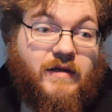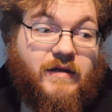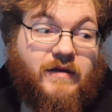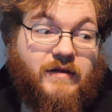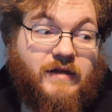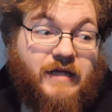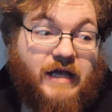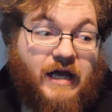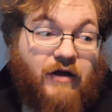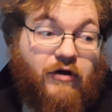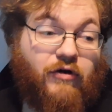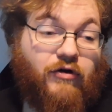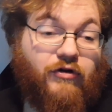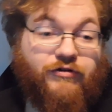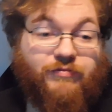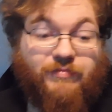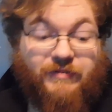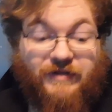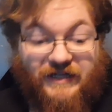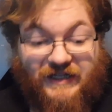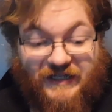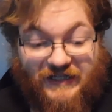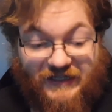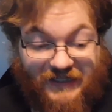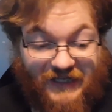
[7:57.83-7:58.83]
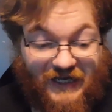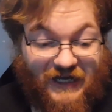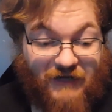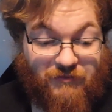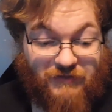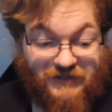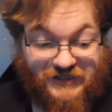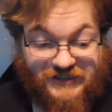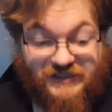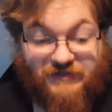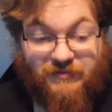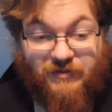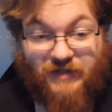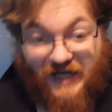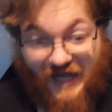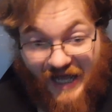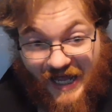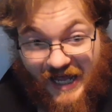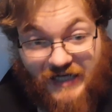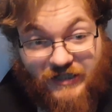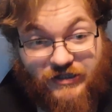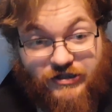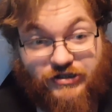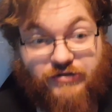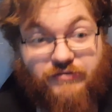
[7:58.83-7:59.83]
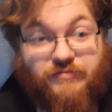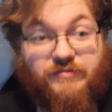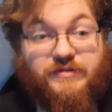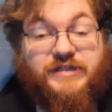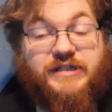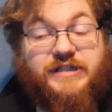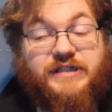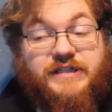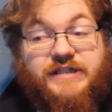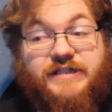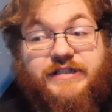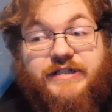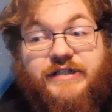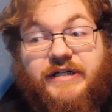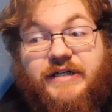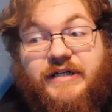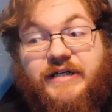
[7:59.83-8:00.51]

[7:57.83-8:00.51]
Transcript: Now, ultimately, in the end, we see what Aang chooses.